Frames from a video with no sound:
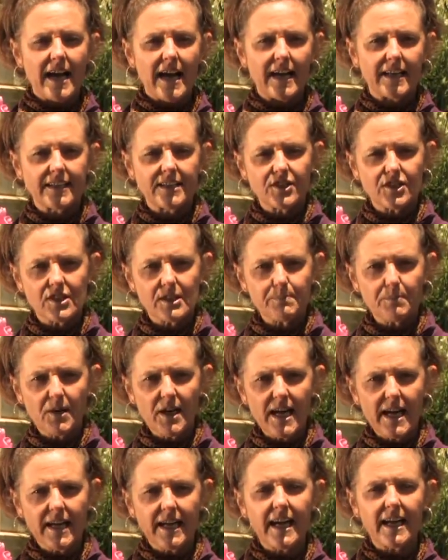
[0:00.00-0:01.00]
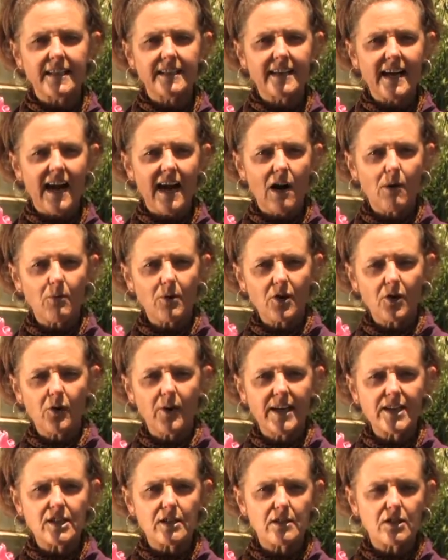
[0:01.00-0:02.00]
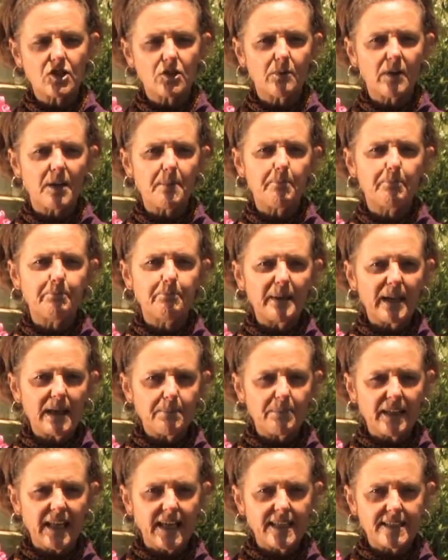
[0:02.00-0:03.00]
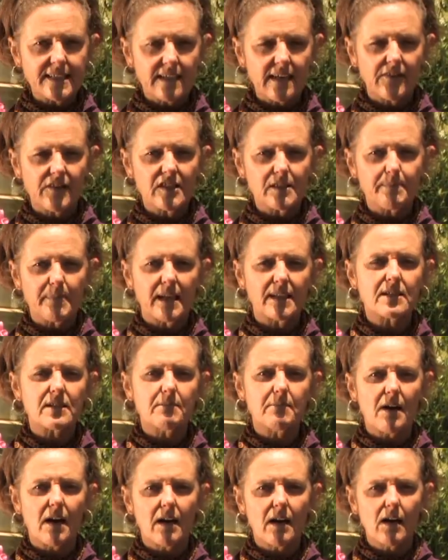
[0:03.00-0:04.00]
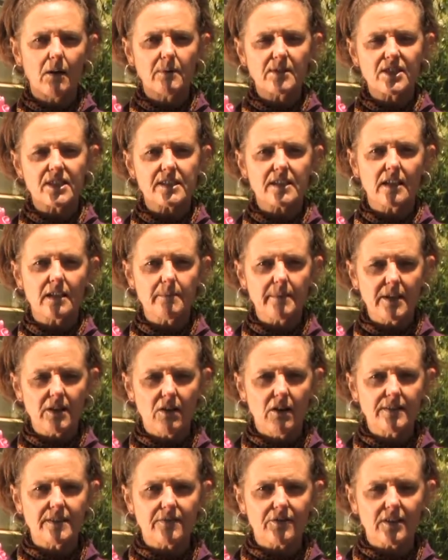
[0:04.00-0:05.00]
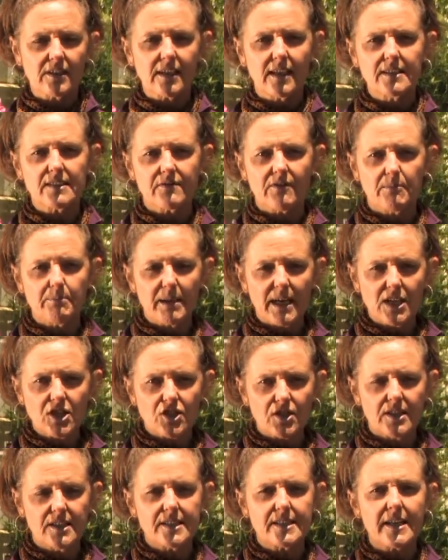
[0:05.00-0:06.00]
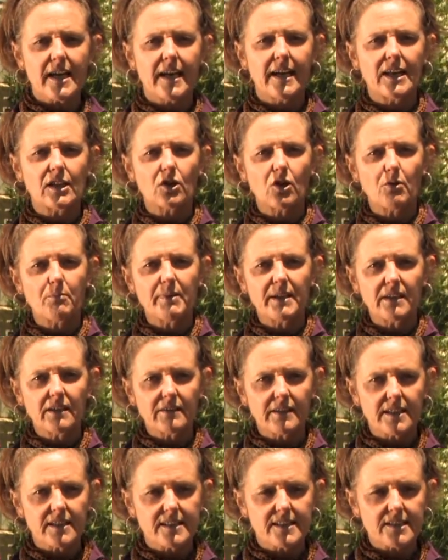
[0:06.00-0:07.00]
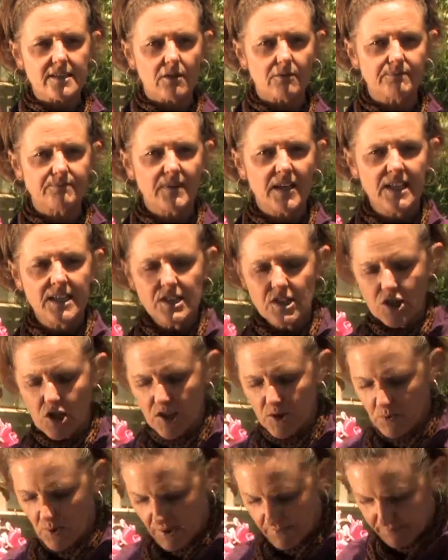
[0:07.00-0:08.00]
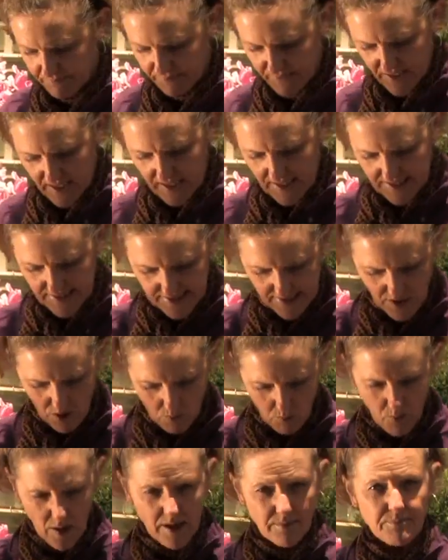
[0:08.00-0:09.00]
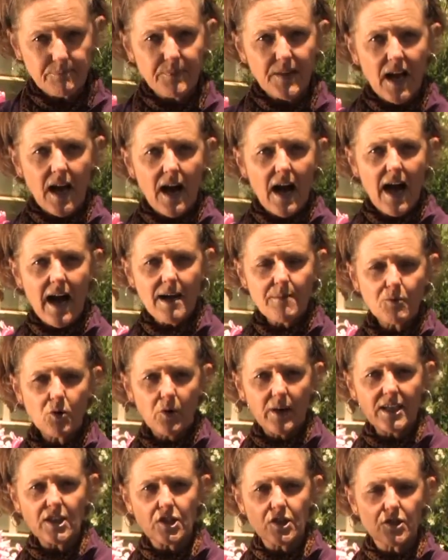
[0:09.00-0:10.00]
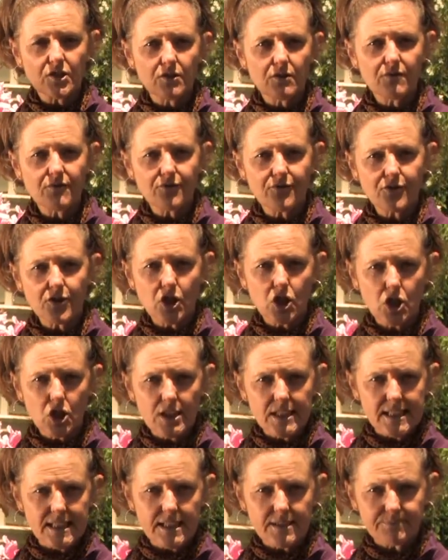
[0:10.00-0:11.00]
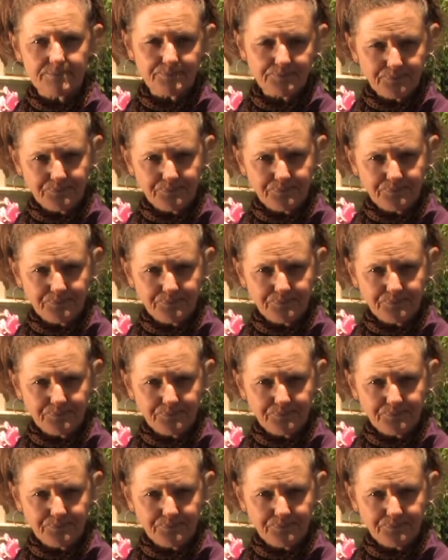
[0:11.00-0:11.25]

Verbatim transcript: and into spring. And now we're going to do a big planting on this bed tomorrow, which is gonna be all different kinds of impatiens and lobelia. So it's a good one. So what I'm going to do first